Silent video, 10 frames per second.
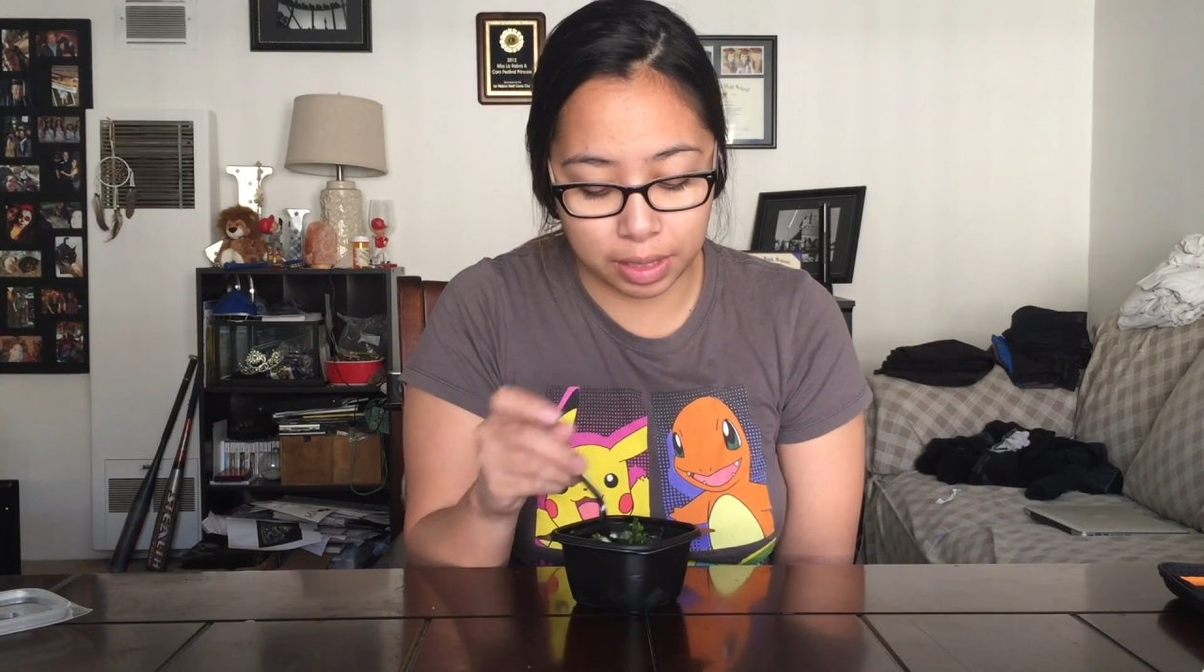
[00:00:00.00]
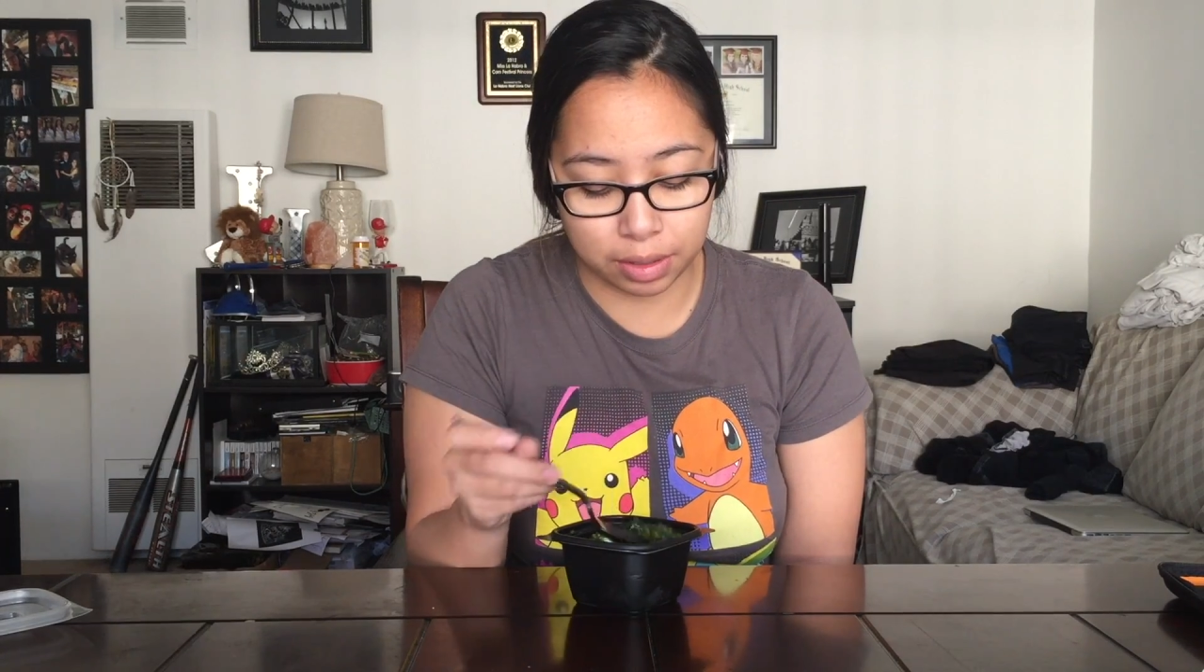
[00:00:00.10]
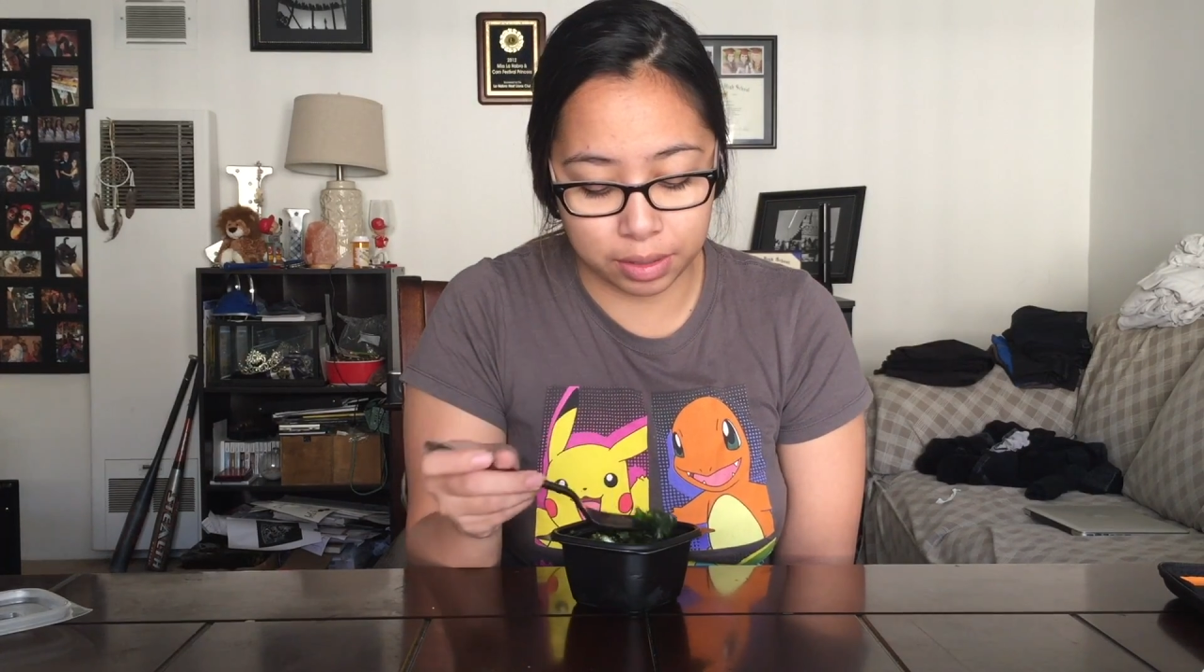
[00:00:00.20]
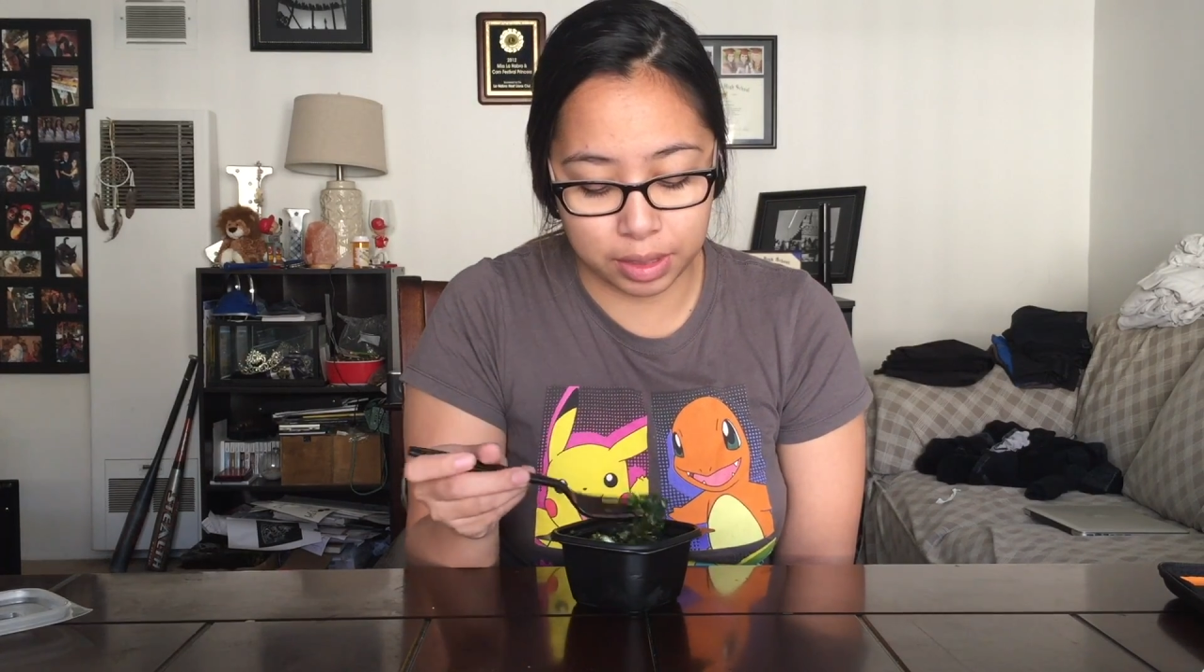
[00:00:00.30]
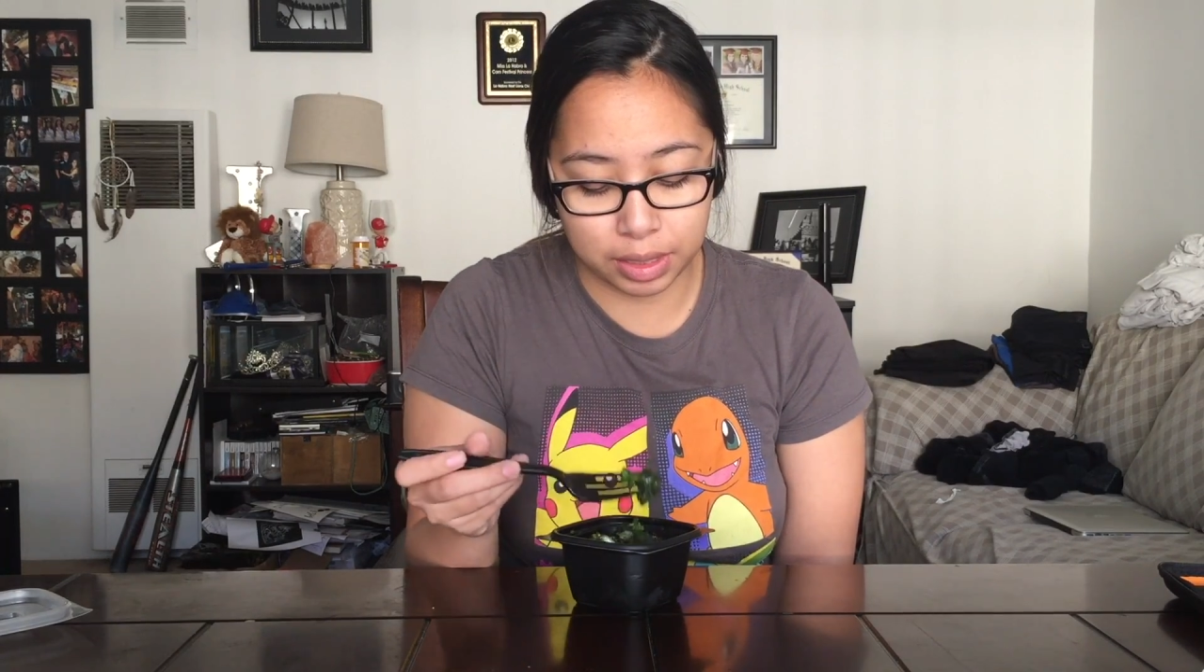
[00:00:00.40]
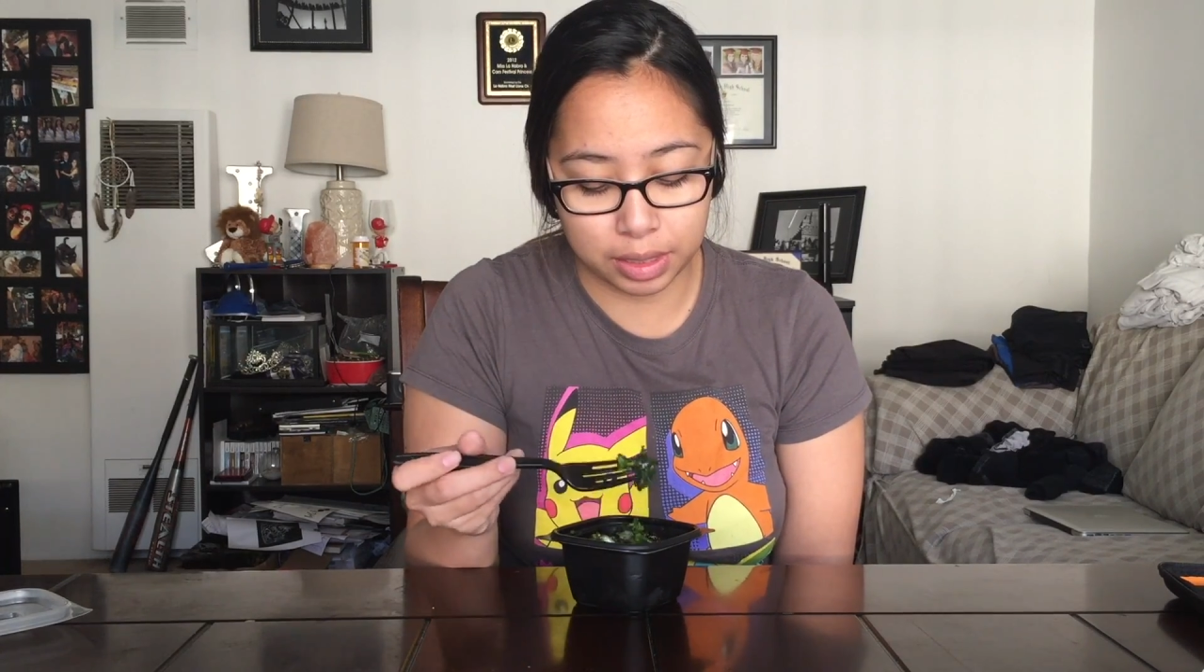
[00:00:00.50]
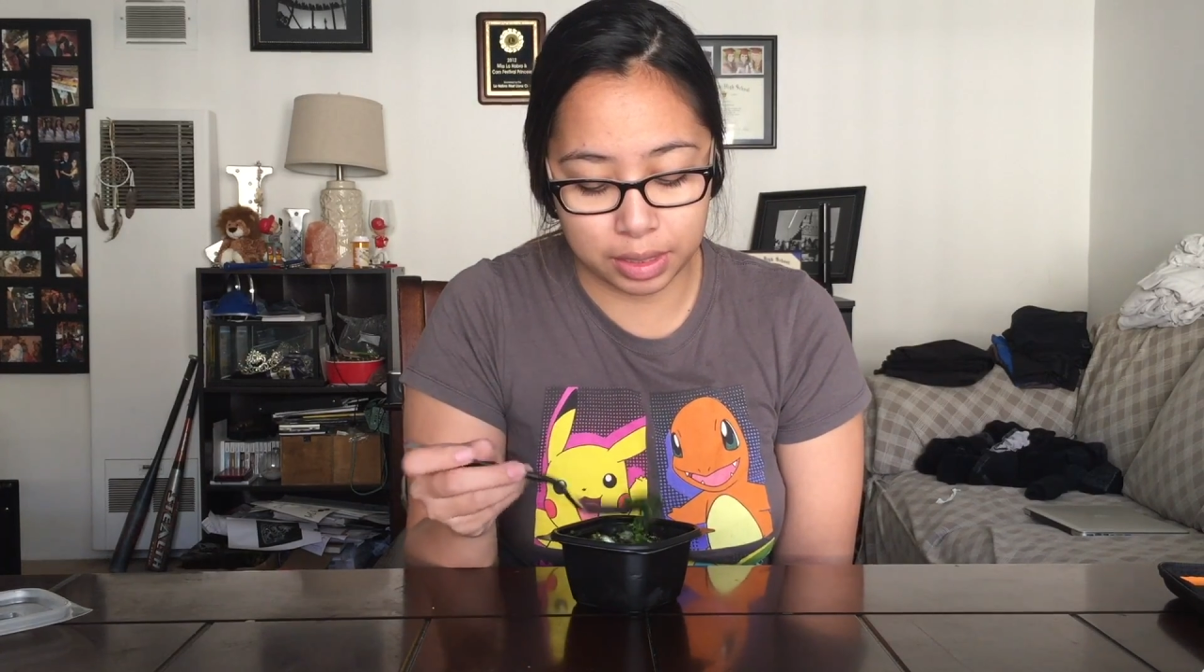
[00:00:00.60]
out.